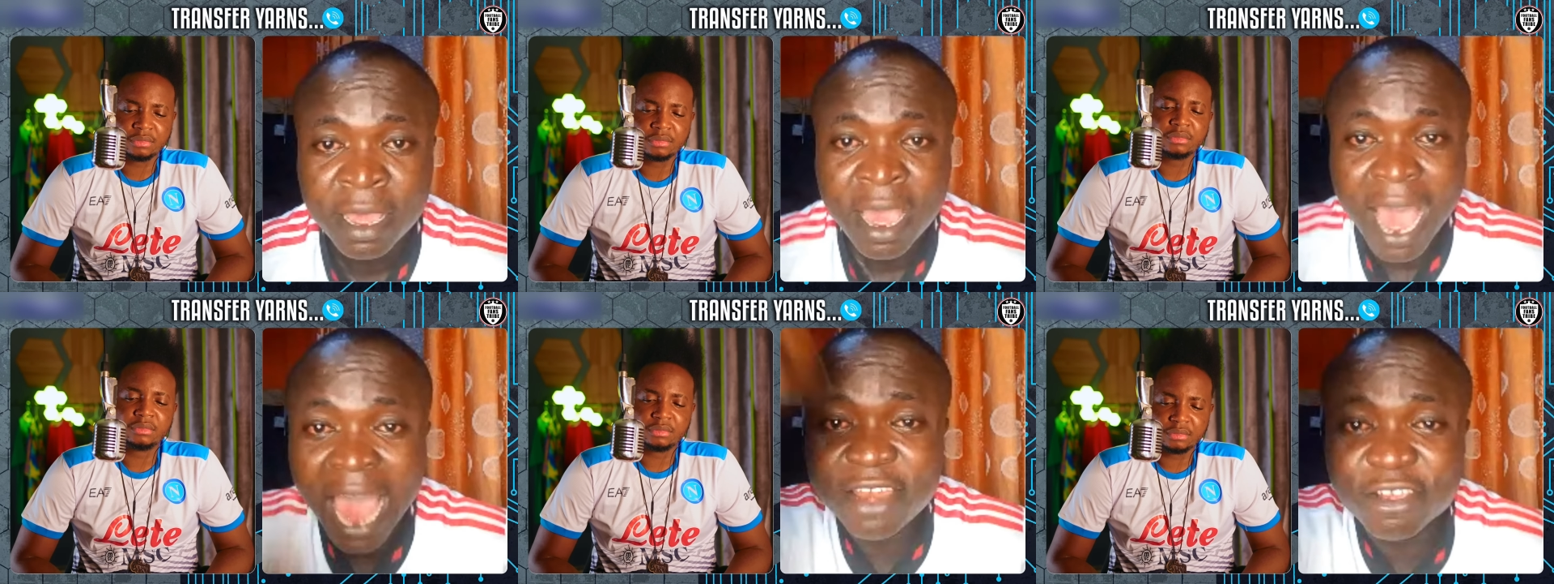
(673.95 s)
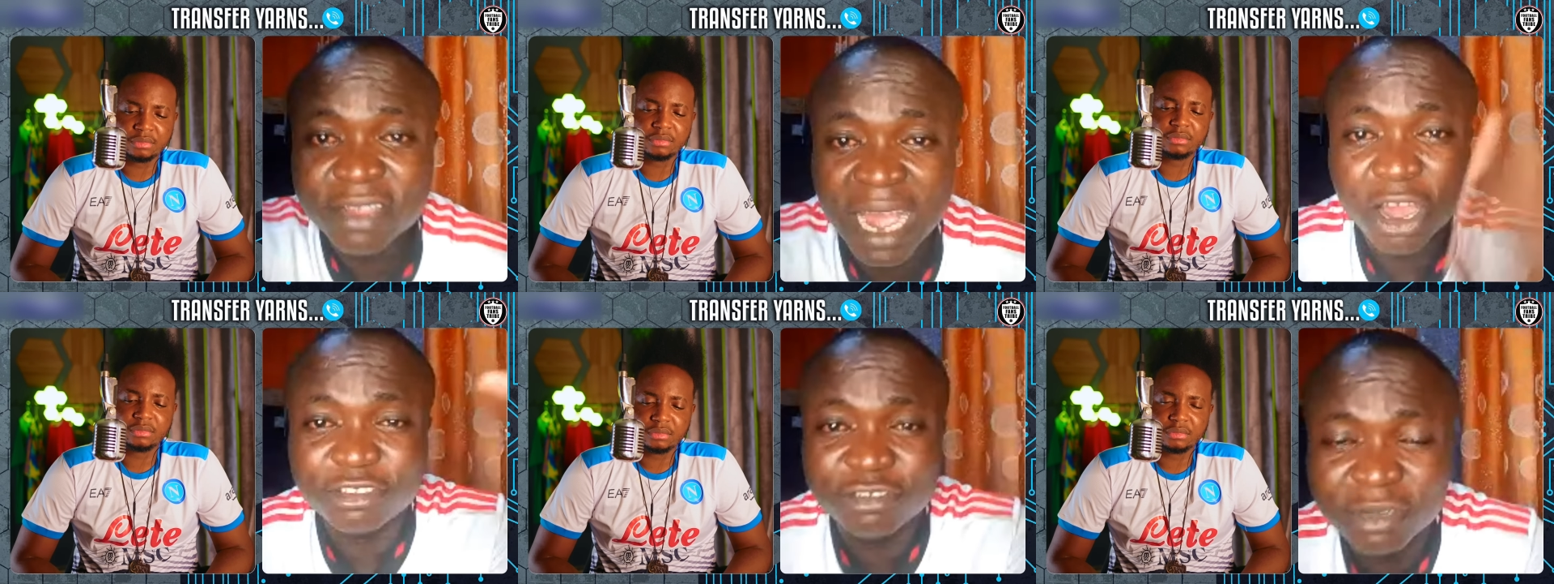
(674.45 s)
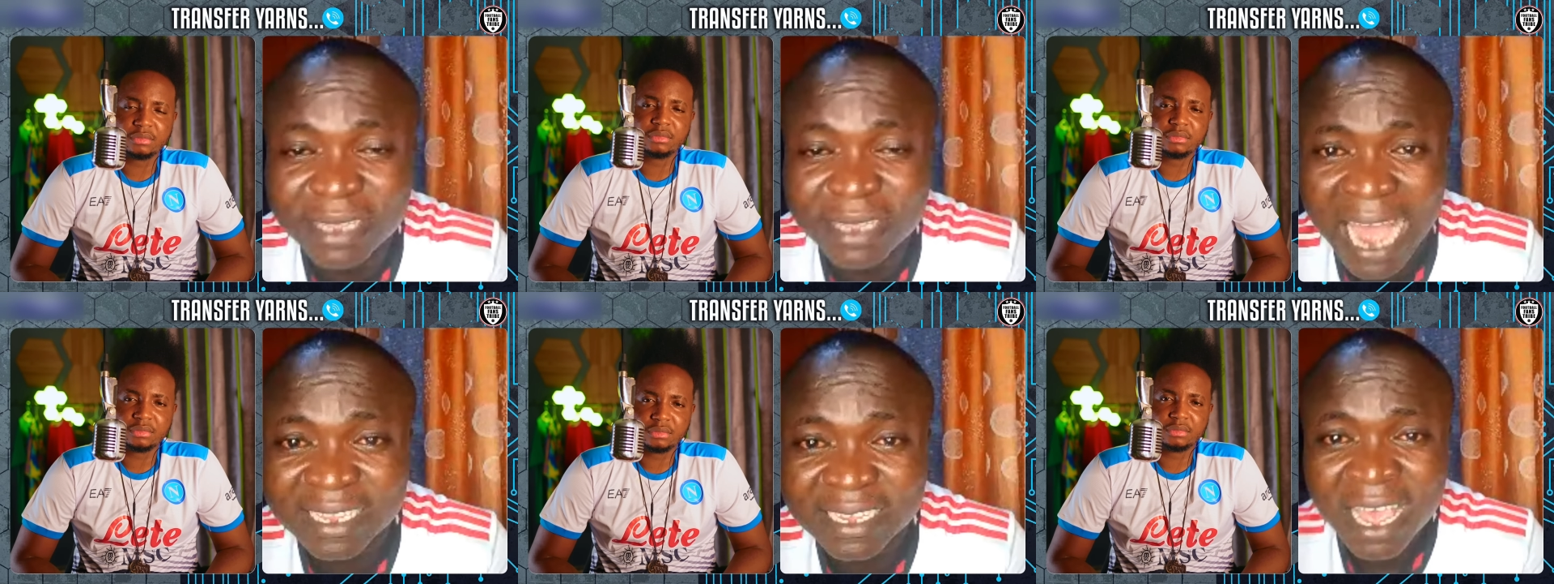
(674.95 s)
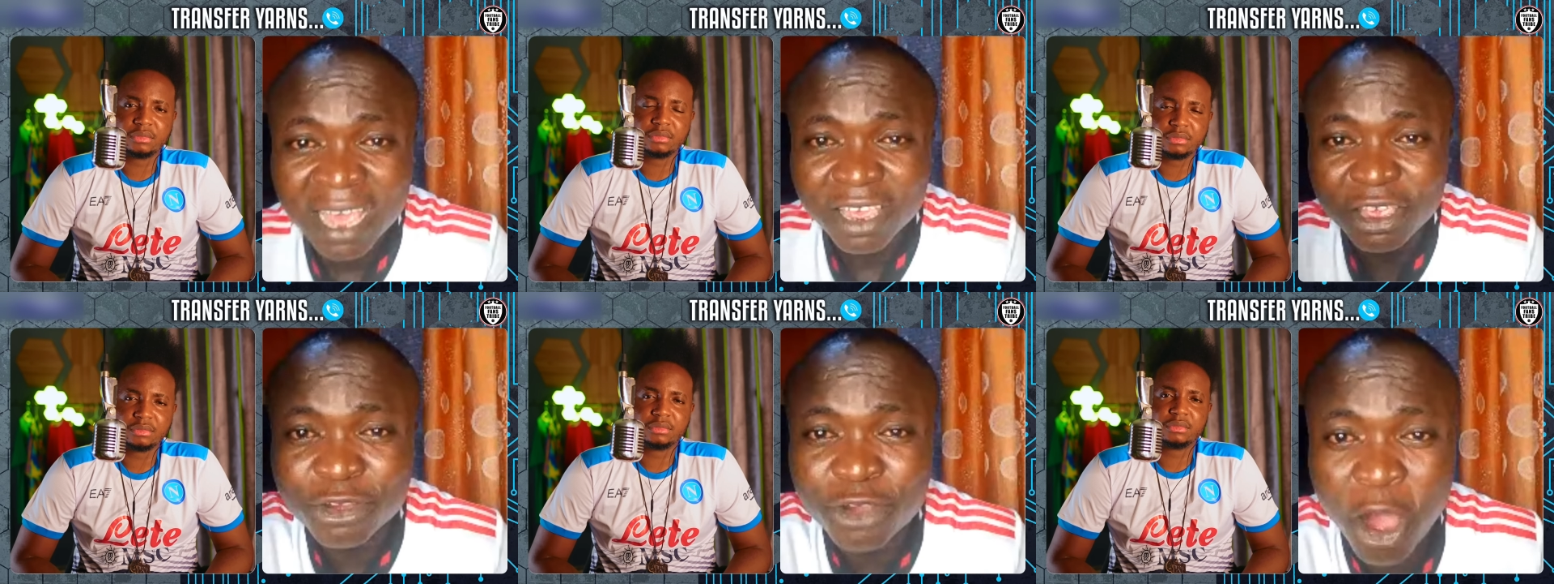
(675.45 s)
Speaker 1: And you cannot do that.
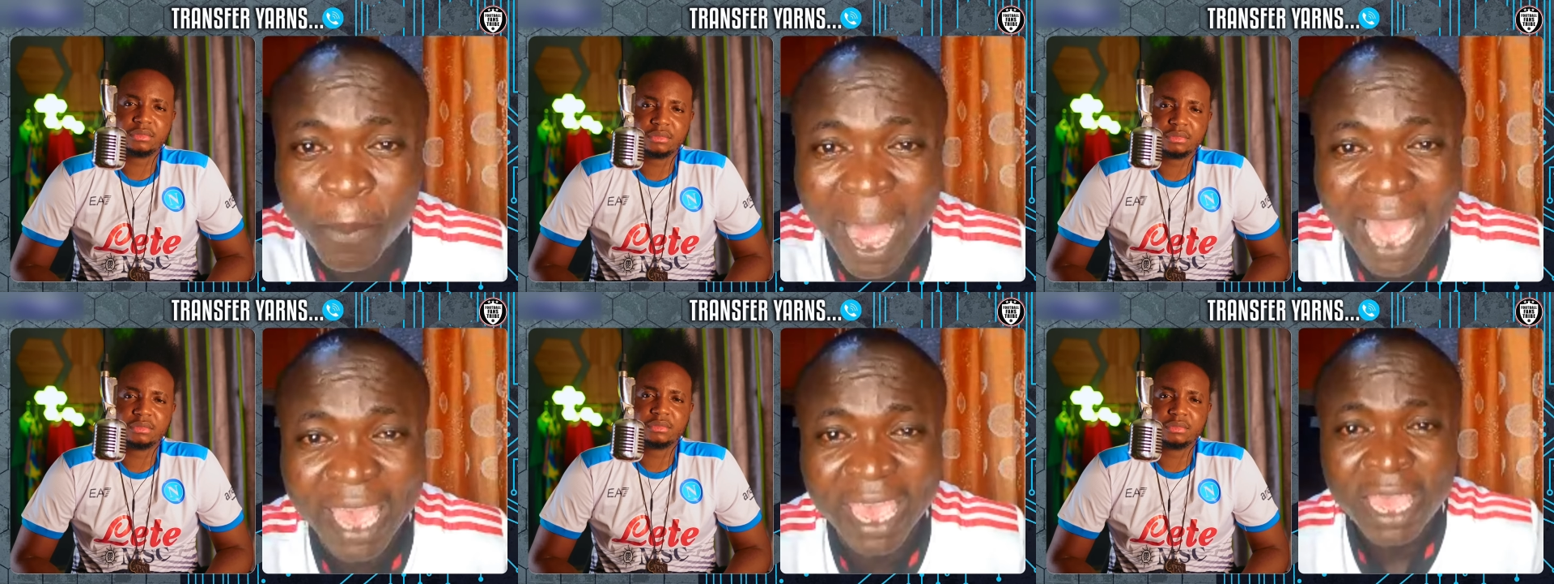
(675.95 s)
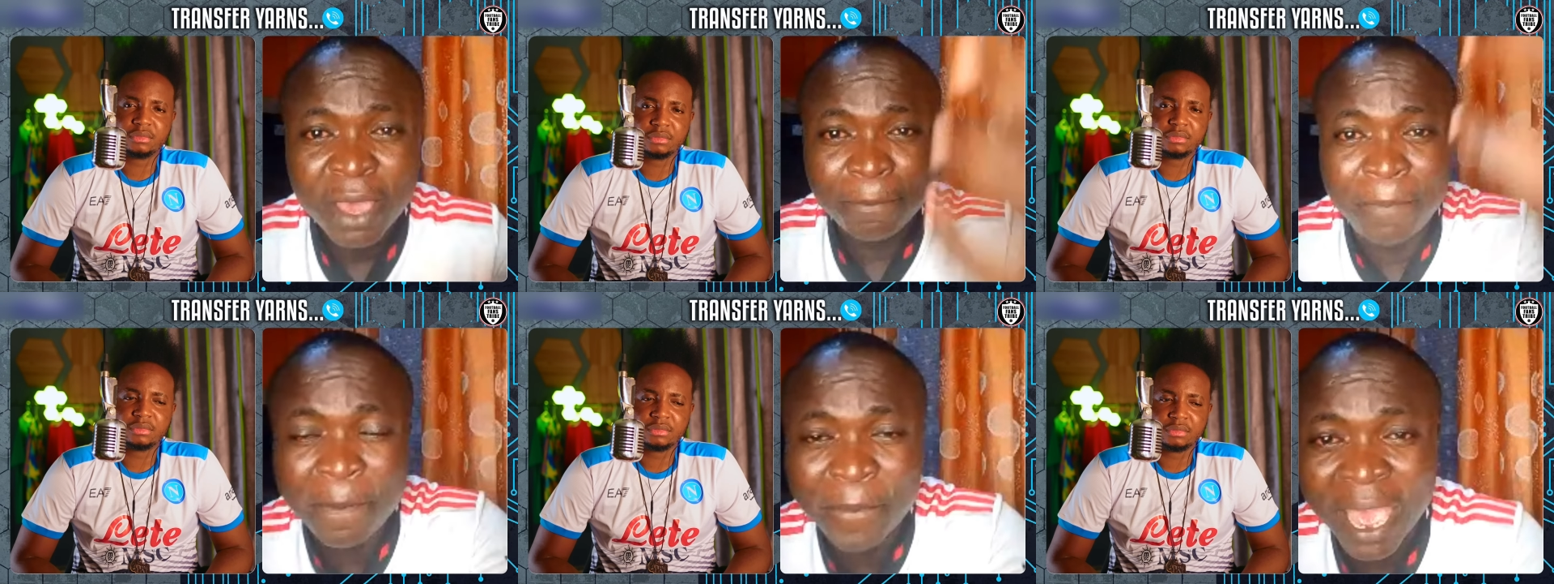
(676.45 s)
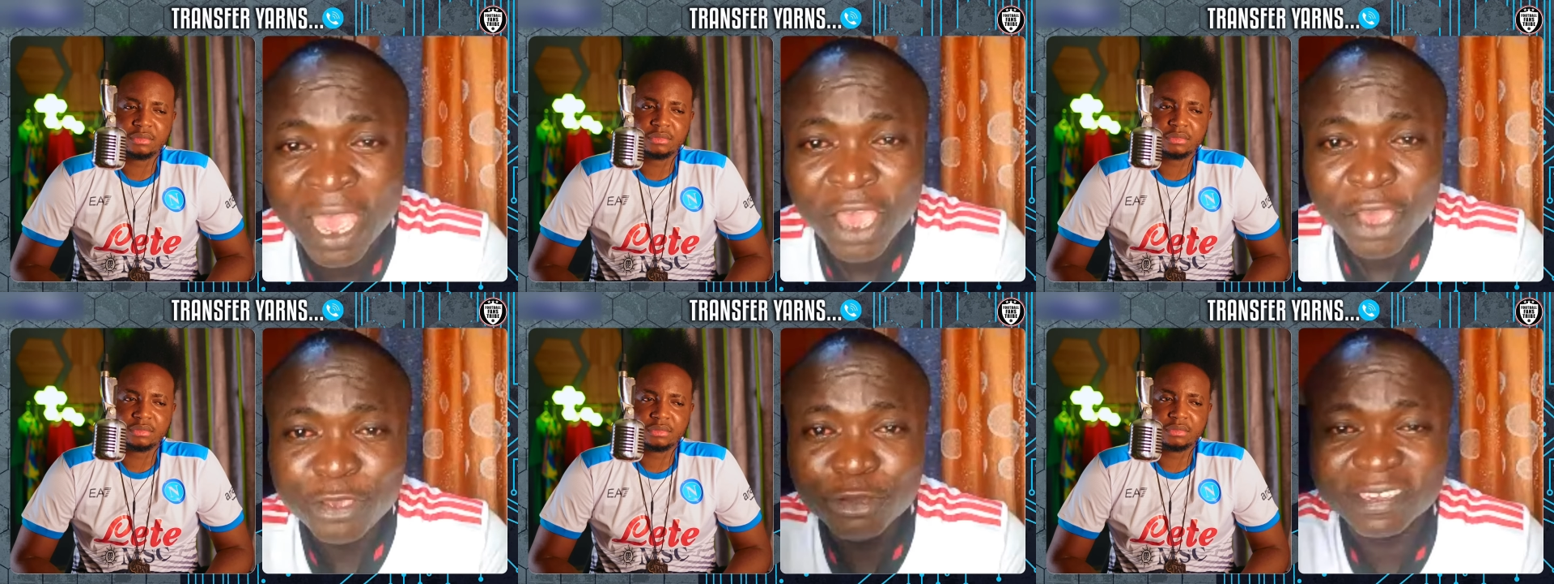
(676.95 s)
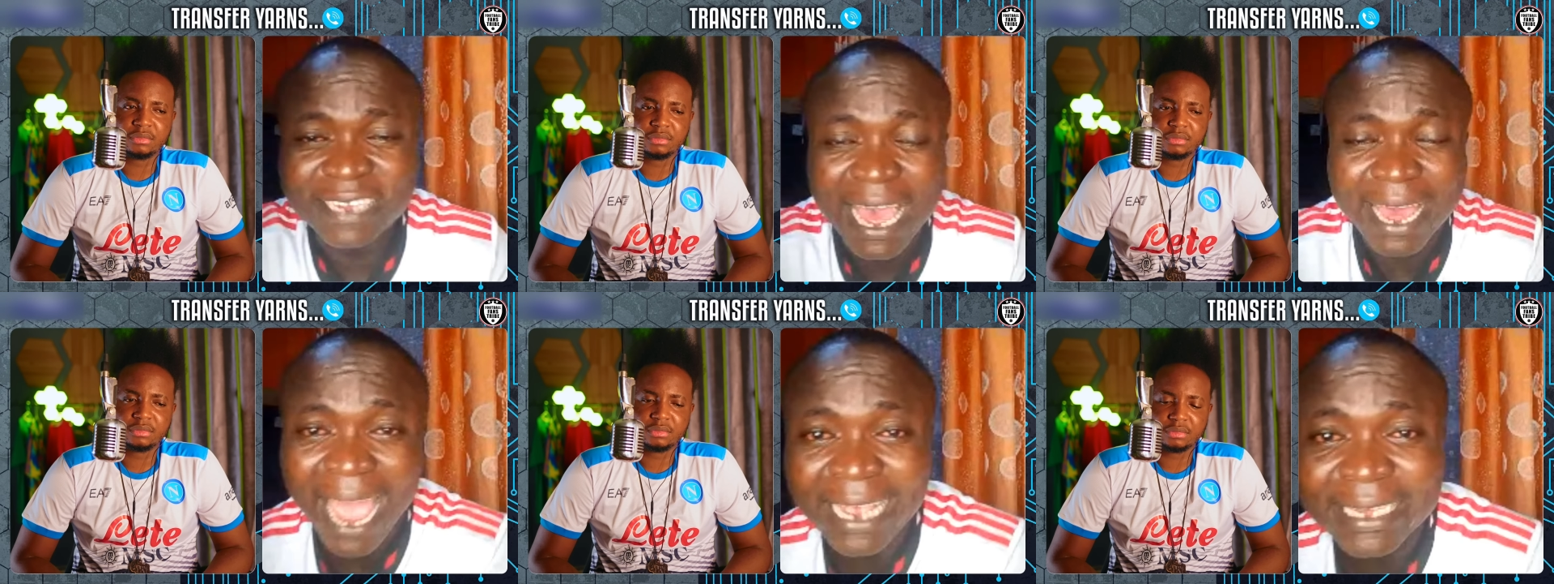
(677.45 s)
You go buy pepper, you
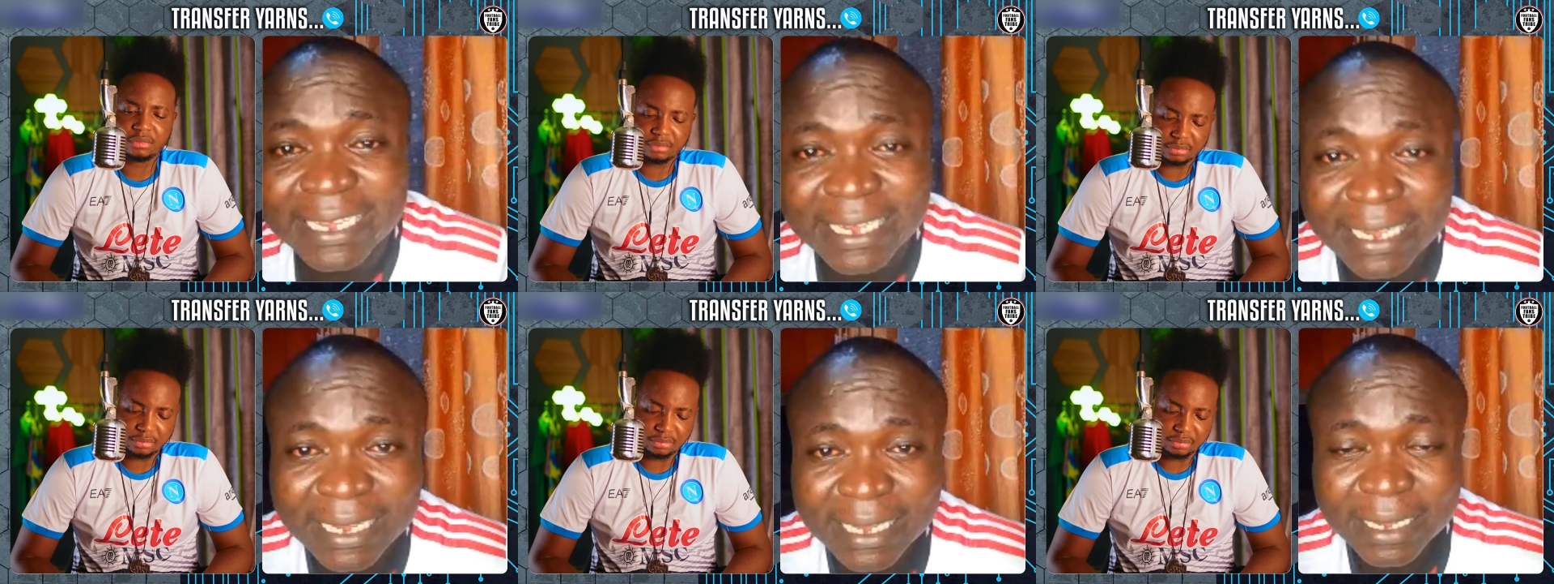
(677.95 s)
sell rice.